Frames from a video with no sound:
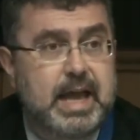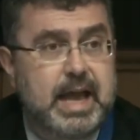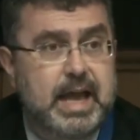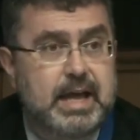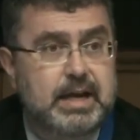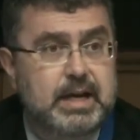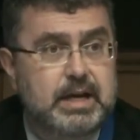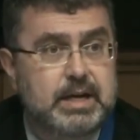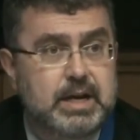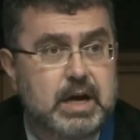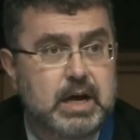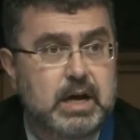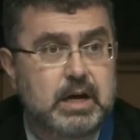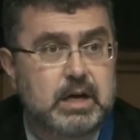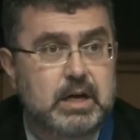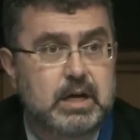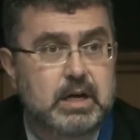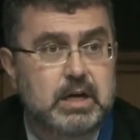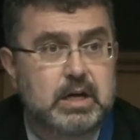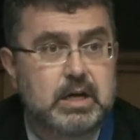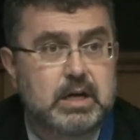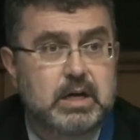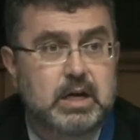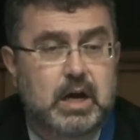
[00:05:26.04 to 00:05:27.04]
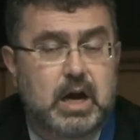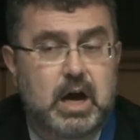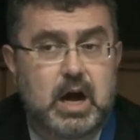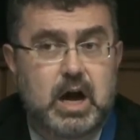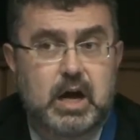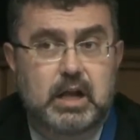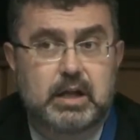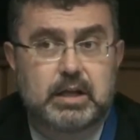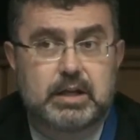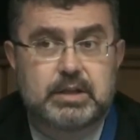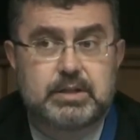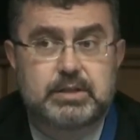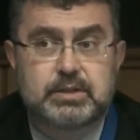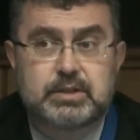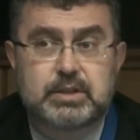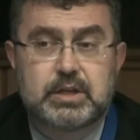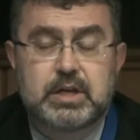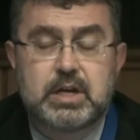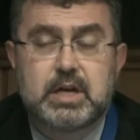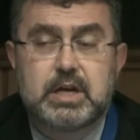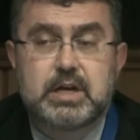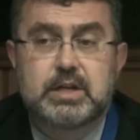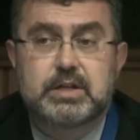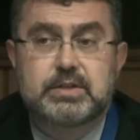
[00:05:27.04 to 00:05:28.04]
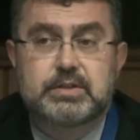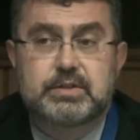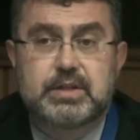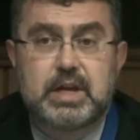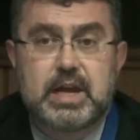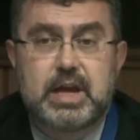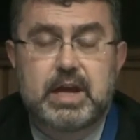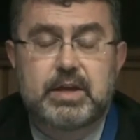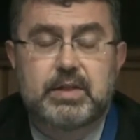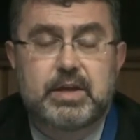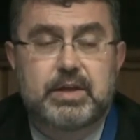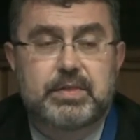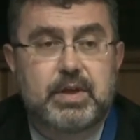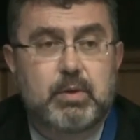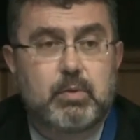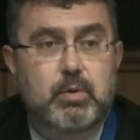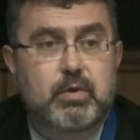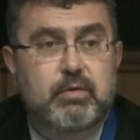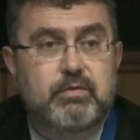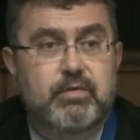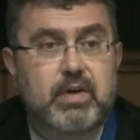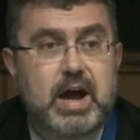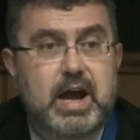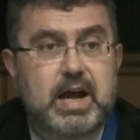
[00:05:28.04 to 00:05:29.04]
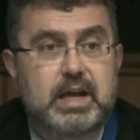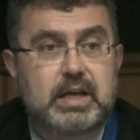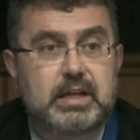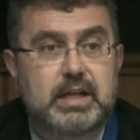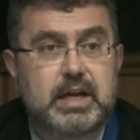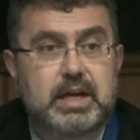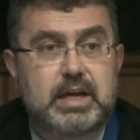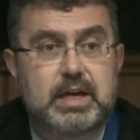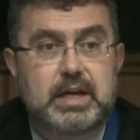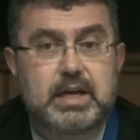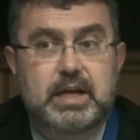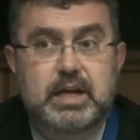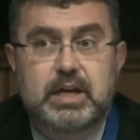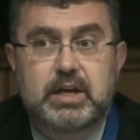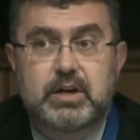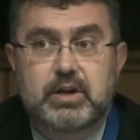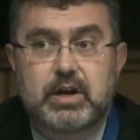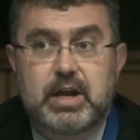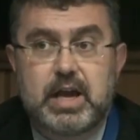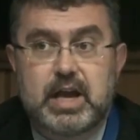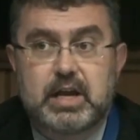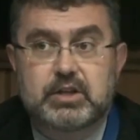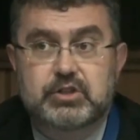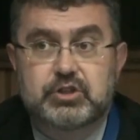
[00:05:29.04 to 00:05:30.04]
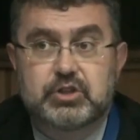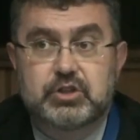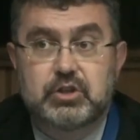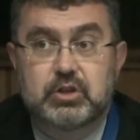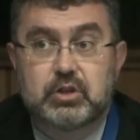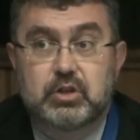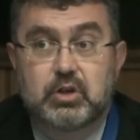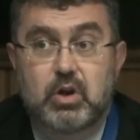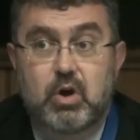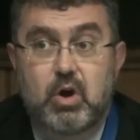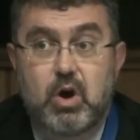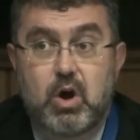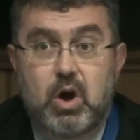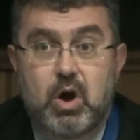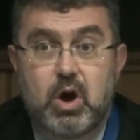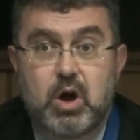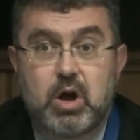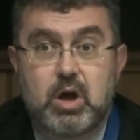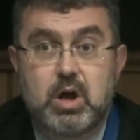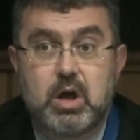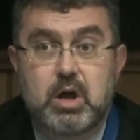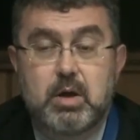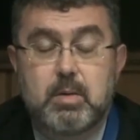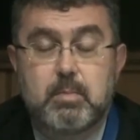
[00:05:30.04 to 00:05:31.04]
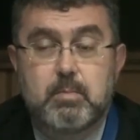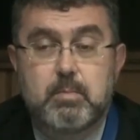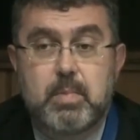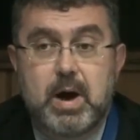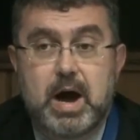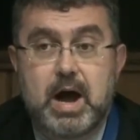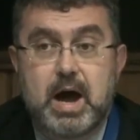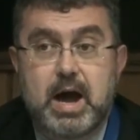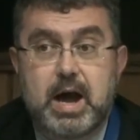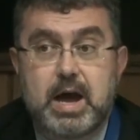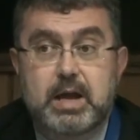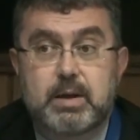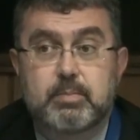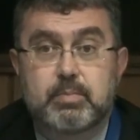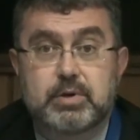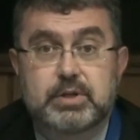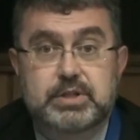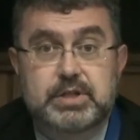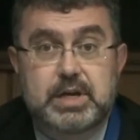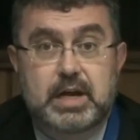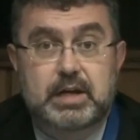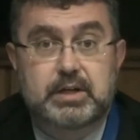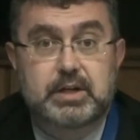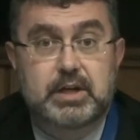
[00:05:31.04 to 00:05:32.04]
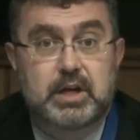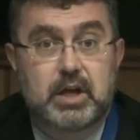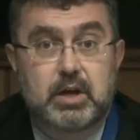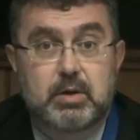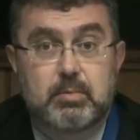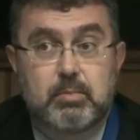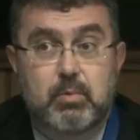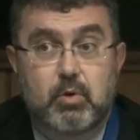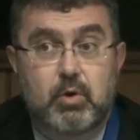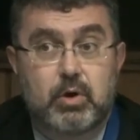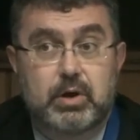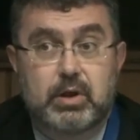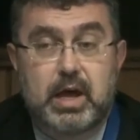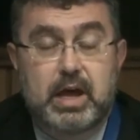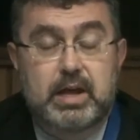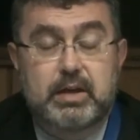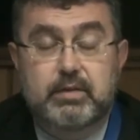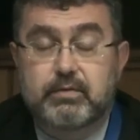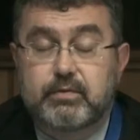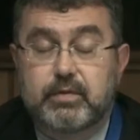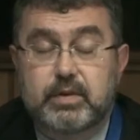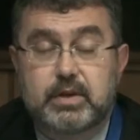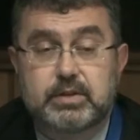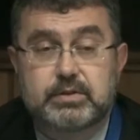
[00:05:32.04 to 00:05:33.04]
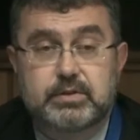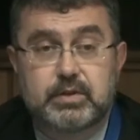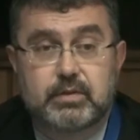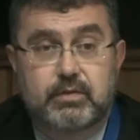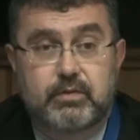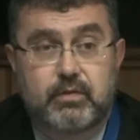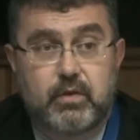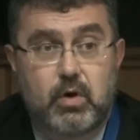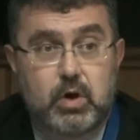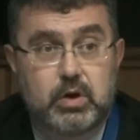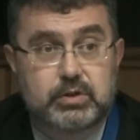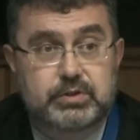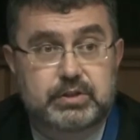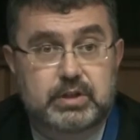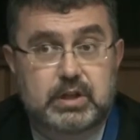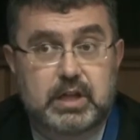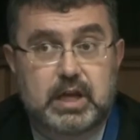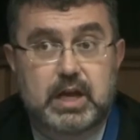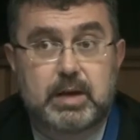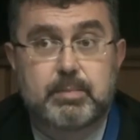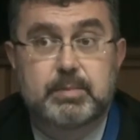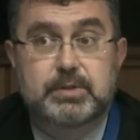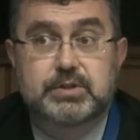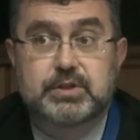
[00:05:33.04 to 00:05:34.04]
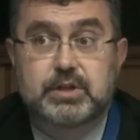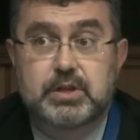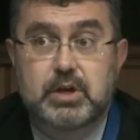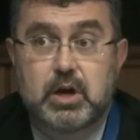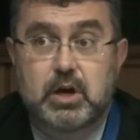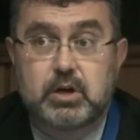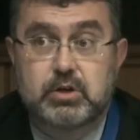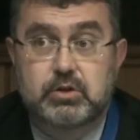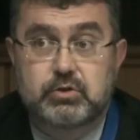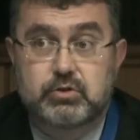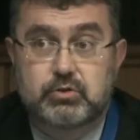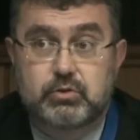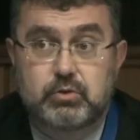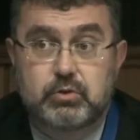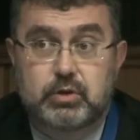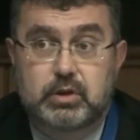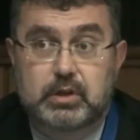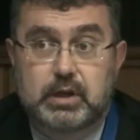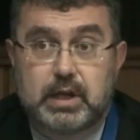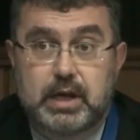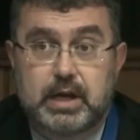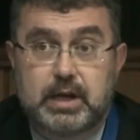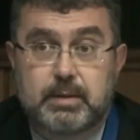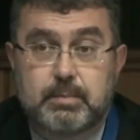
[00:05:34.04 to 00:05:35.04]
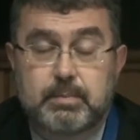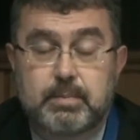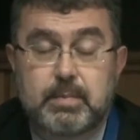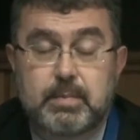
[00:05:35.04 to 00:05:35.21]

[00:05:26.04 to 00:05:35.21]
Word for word: Canada, Holland, saying that they were violating international law by protecting unborn life. It's a false claim, it's an untrue claim.